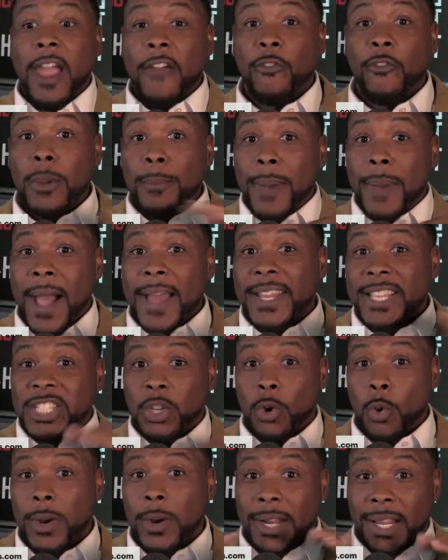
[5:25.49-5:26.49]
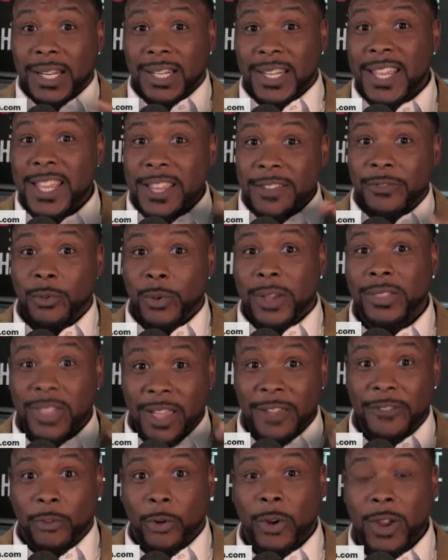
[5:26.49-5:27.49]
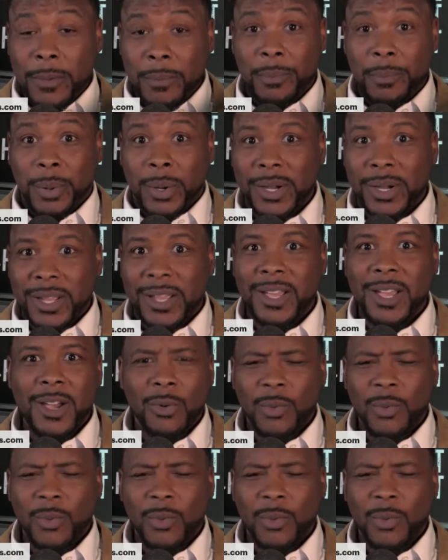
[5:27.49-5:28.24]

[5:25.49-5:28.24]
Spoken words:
everybody's going to leave with a free book,